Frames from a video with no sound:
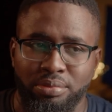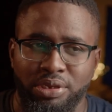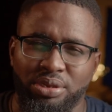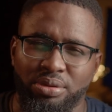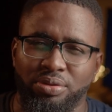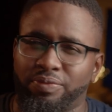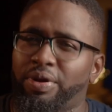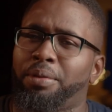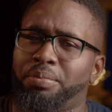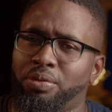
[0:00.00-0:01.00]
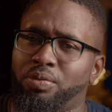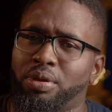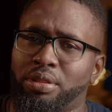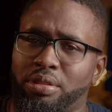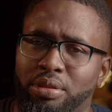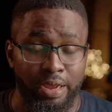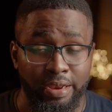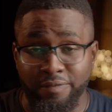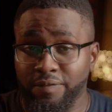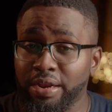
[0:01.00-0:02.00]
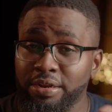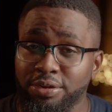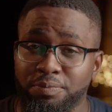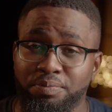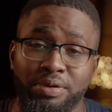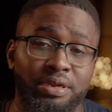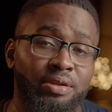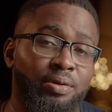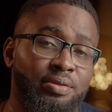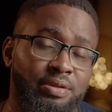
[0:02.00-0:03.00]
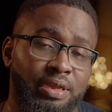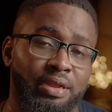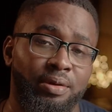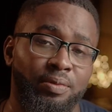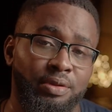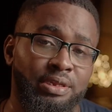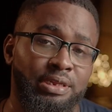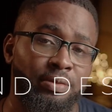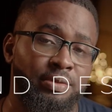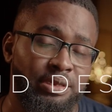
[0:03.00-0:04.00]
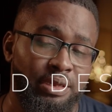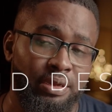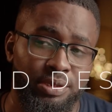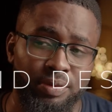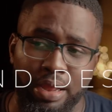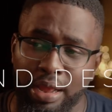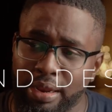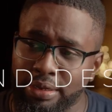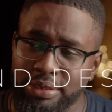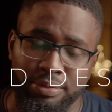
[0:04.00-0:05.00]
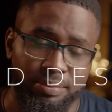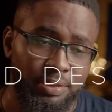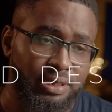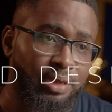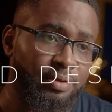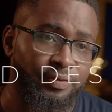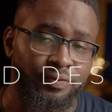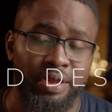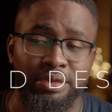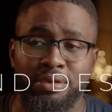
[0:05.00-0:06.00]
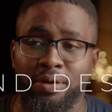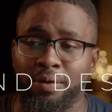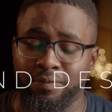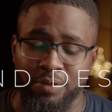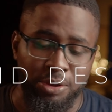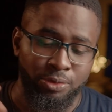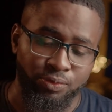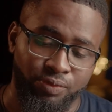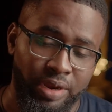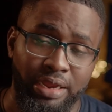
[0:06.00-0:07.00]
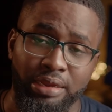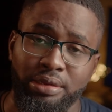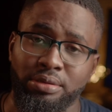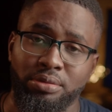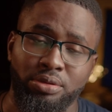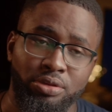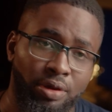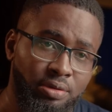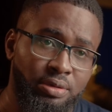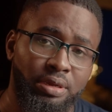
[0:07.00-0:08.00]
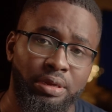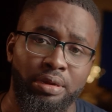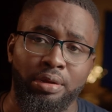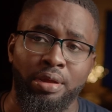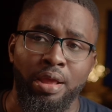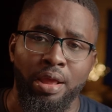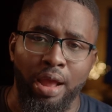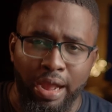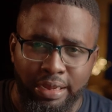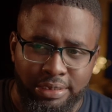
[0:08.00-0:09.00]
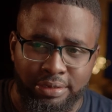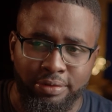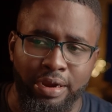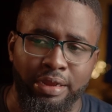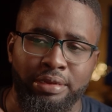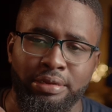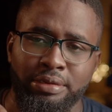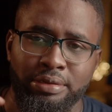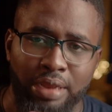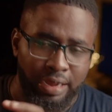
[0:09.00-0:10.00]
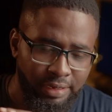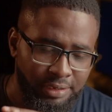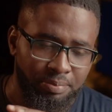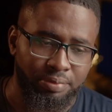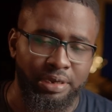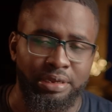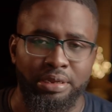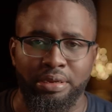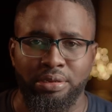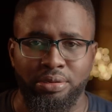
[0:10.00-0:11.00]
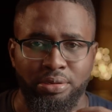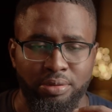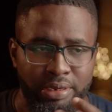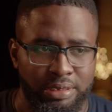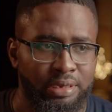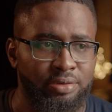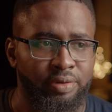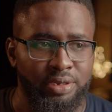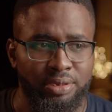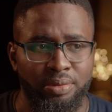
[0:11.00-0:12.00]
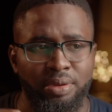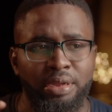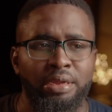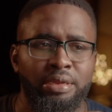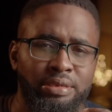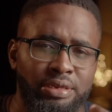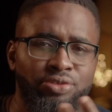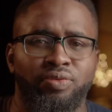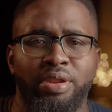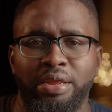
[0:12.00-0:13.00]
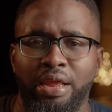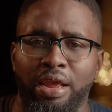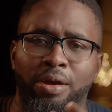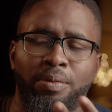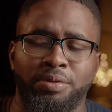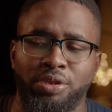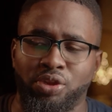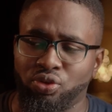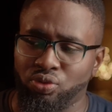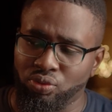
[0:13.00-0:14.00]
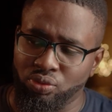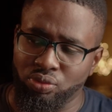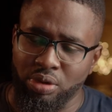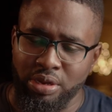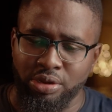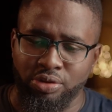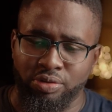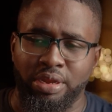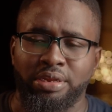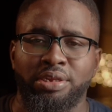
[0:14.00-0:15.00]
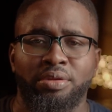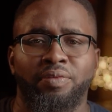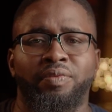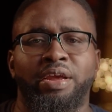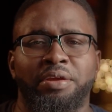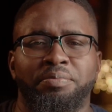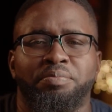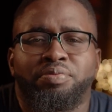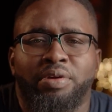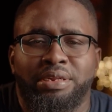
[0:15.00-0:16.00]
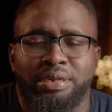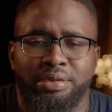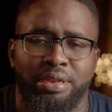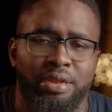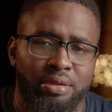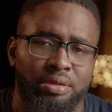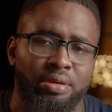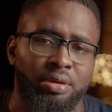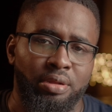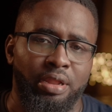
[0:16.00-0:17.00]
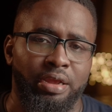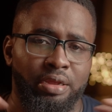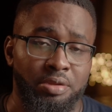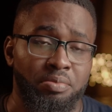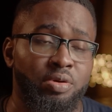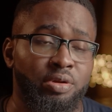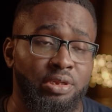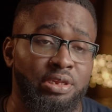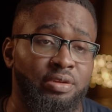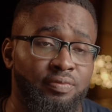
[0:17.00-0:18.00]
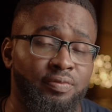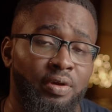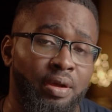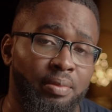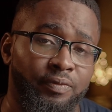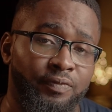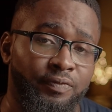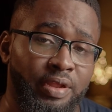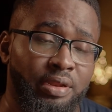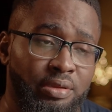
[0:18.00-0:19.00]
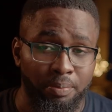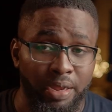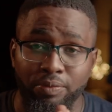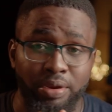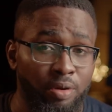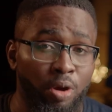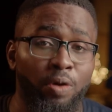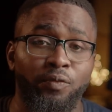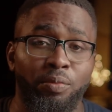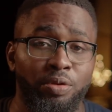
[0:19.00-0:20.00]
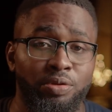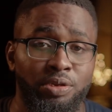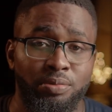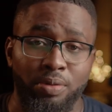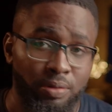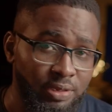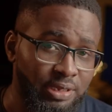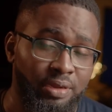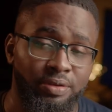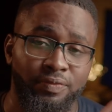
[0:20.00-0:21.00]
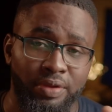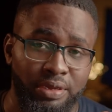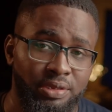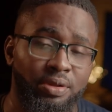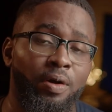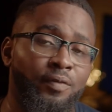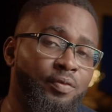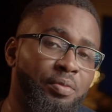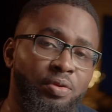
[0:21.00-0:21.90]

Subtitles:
sort of happy with. And then finally, to bring it all together was sound design. So I added some sound effects of rain, thunder, ice cracking, ice breaking, you know, etc. So this really helped to create sort of like a presence, like an immersive feeling. By the way, they were all from YouTube, all the sound effects, all from